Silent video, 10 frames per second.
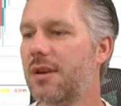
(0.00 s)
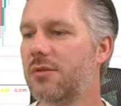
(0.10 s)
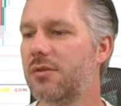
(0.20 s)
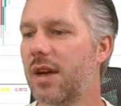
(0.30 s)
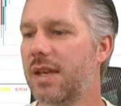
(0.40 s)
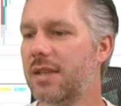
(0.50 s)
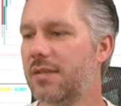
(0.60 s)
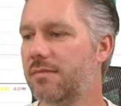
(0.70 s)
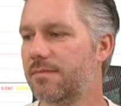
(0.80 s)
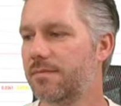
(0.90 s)
sell
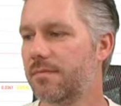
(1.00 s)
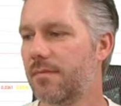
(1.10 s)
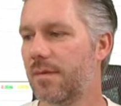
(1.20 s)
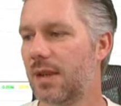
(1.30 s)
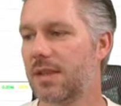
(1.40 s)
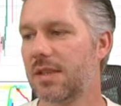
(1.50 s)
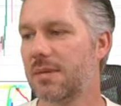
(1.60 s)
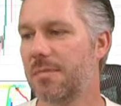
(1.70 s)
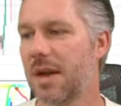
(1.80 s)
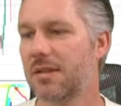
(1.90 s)
trades. This is
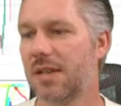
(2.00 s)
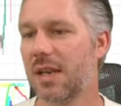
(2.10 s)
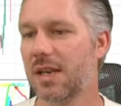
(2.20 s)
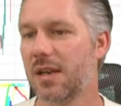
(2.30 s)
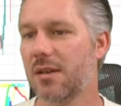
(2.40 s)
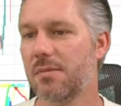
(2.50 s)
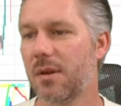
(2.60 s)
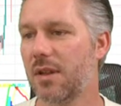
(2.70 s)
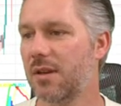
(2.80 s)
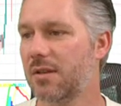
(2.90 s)
about to let go
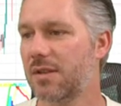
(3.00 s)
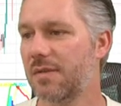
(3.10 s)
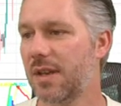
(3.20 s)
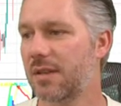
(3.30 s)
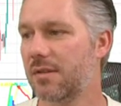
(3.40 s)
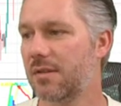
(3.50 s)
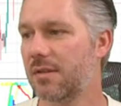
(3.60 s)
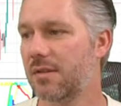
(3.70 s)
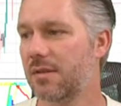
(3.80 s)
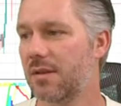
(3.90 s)
by the looks of it.
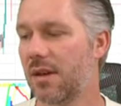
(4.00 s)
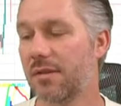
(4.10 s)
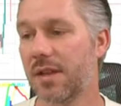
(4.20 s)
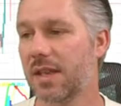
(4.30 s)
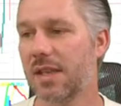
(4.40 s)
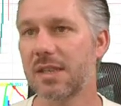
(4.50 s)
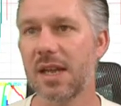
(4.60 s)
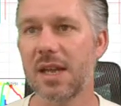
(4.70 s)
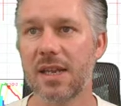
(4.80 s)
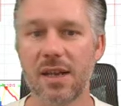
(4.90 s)
I think it is
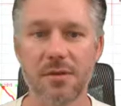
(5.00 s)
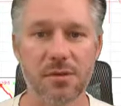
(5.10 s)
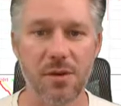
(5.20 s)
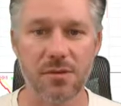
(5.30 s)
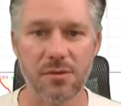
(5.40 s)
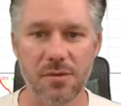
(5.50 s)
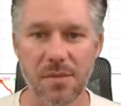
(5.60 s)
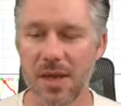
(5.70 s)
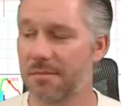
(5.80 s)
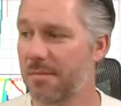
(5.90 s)
letting go as well, so we
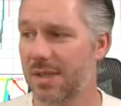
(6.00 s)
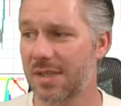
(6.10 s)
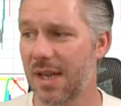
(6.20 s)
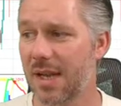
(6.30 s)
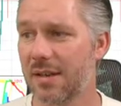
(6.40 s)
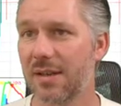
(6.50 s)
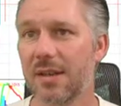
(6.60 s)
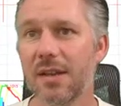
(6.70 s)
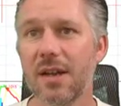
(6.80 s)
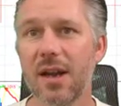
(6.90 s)
may have missed that.
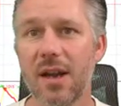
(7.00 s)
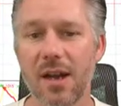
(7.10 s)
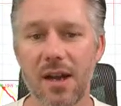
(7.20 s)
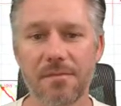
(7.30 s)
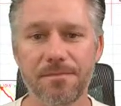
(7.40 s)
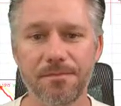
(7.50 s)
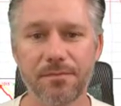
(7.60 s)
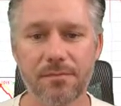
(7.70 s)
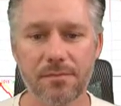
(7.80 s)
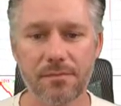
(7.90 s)
But
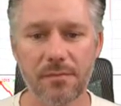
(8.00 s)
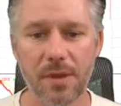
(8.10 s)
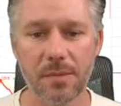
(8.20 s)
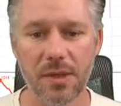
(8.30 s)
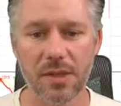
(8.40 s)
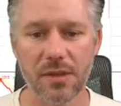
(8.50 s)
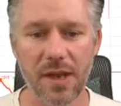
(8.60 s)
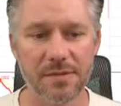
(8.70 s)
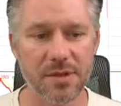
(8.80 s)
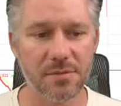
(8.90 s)
I do
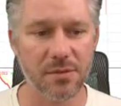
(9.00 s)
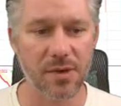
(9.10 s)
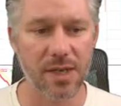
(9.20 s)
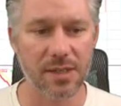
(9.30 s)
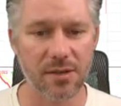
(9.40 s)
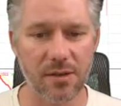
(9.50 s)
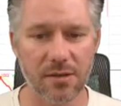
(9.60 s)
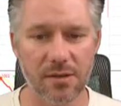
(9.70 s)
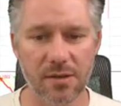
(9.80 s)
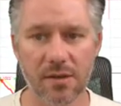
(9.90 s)
have some trades
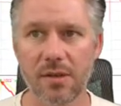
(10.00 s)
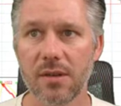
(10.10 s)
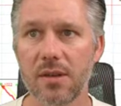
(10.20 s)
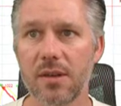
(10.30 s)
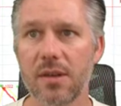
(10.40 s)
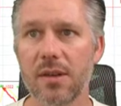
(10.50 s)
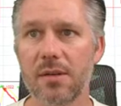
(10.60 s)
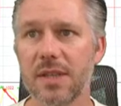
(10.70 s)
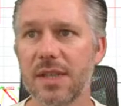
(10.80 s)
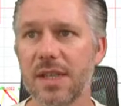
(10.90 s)
on
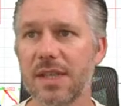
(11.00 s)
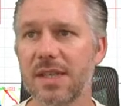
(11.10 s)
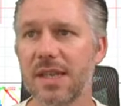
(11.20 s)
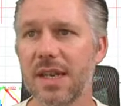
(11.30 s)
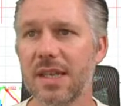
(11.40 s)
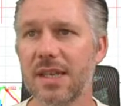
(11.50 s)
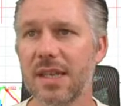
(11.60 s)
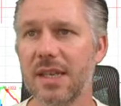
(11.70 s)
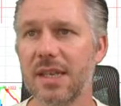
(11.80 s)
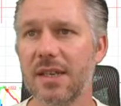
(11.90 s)
USD
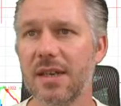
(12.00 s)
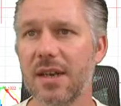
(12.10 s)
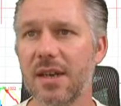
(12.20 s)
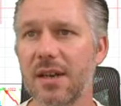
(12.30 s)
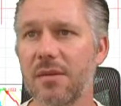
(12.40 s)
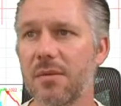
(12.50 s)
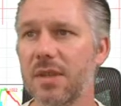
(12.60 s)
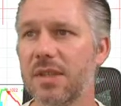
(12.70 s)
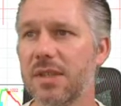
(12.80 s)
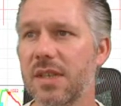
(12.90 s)
CAD,
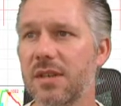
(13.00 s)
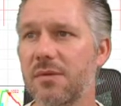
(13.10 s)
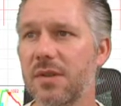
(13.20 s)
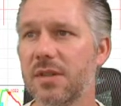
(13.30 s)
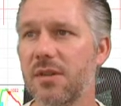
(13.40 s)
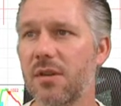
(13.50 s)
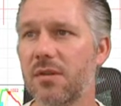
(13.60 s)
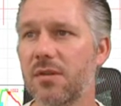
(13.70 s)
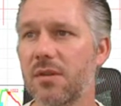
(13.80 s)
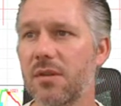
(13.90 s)
which a signal has
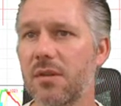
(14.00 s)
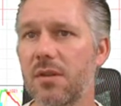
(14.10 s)
gone